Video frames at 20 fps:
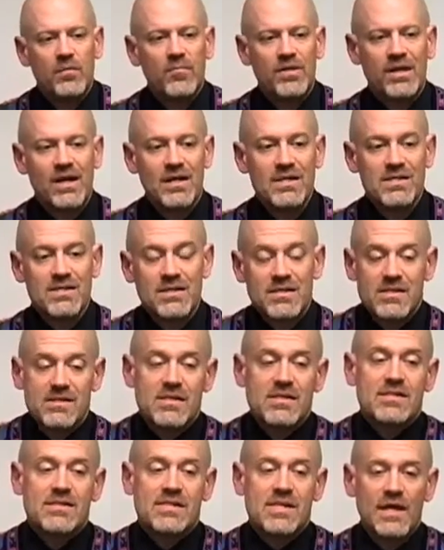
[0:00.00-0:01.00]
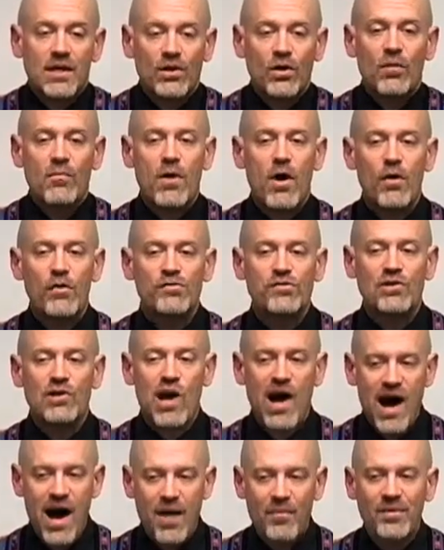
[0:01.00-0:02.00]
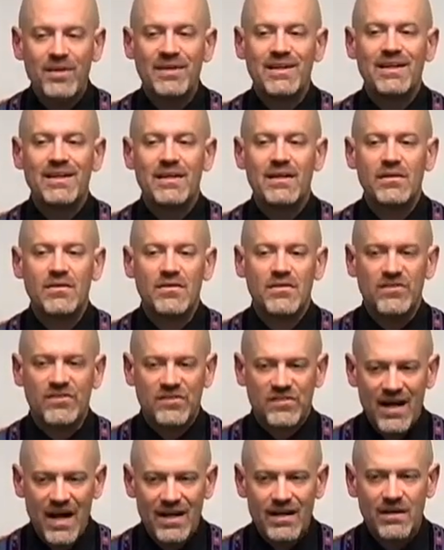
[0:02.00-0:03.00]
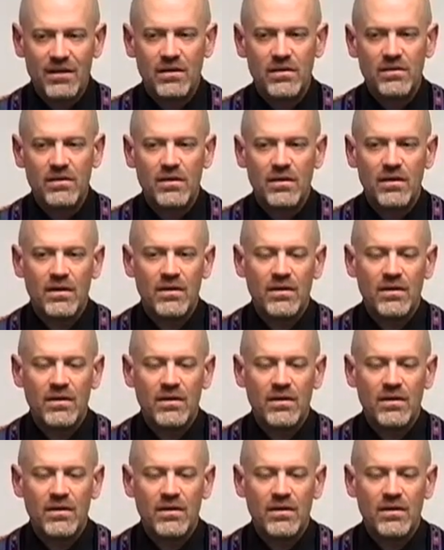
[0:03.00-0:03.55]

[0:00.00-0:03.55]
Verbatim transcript: because it is the single most commonly cited